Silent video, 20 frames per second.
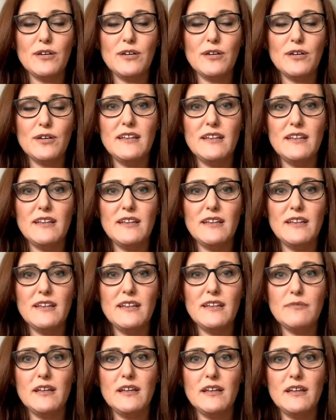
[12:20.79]
They
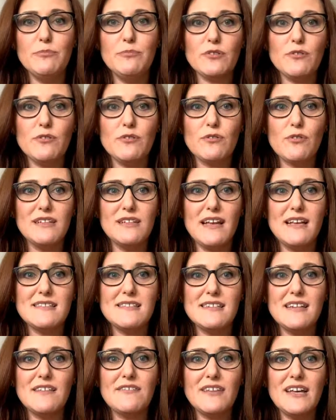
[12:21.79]
need to be booked 3
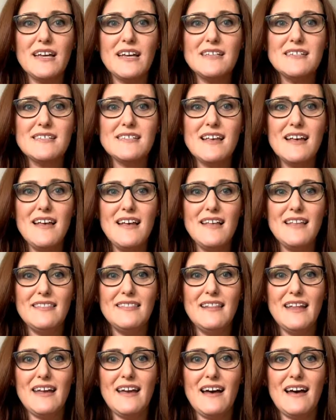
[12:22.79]
days in advance.
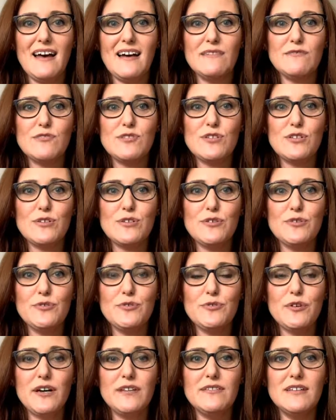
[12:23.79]
They have
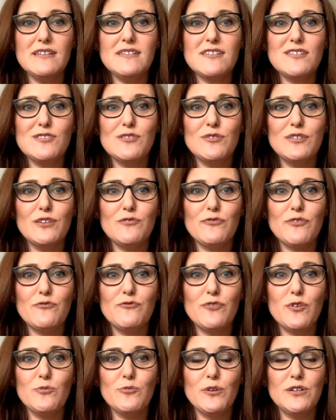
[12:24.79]
to, this is no
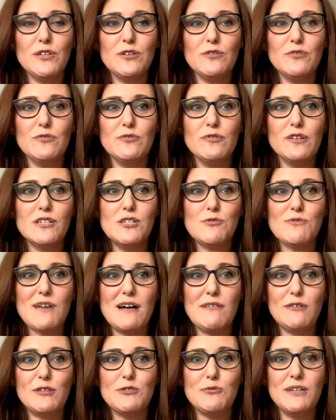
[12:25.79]
different from when you
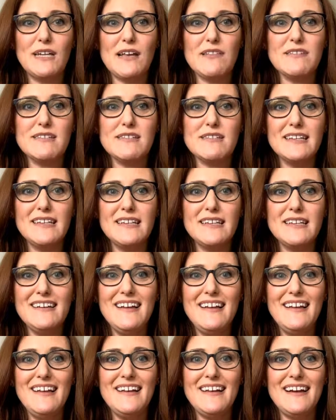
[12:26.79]
travel to another
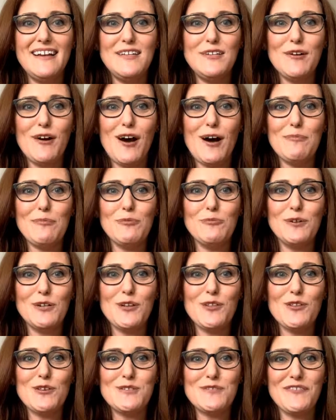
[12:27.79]
city and you hop on one
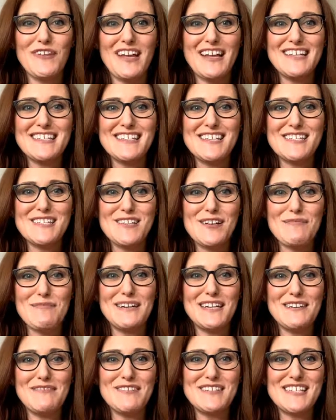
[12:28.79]
of those vans that stop
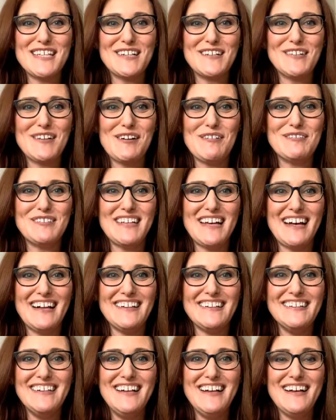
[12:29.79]
at every single
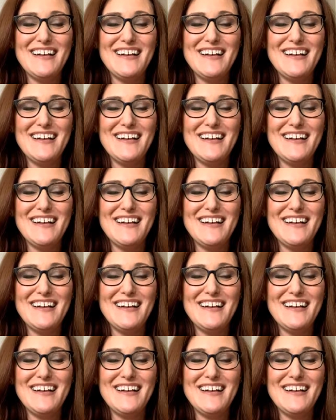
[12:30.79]
hotel.